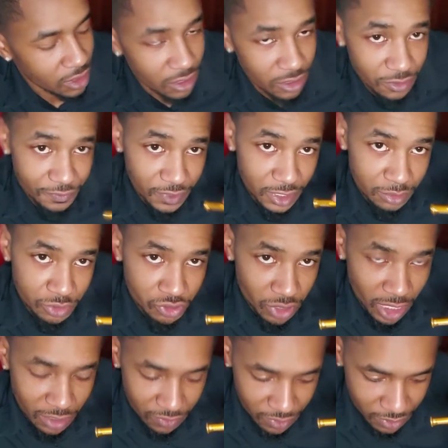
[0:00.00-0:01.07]
Phillips
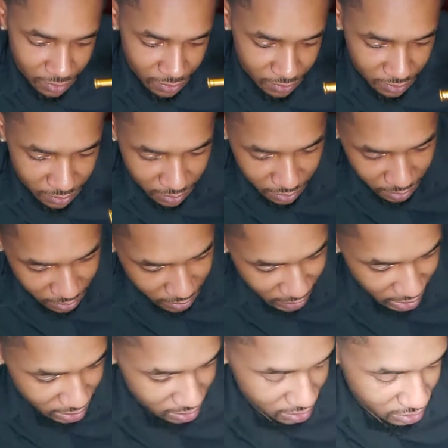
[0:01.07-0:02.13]
driver,
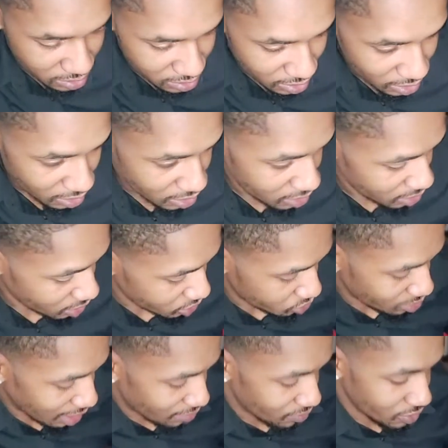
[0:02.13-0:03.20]
that's a
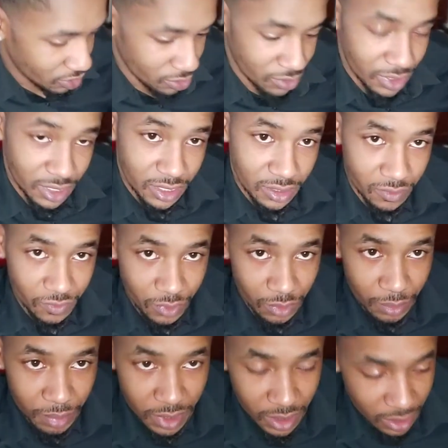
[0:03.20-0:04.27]
driver you'll need for
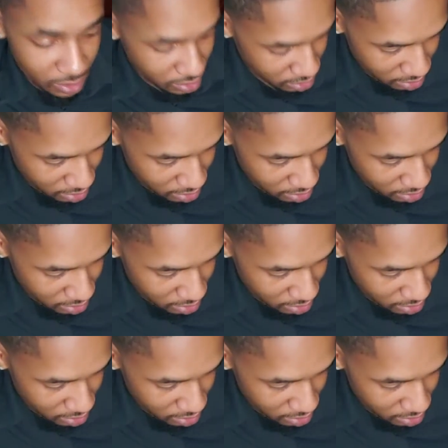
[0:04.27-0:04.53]
repairs.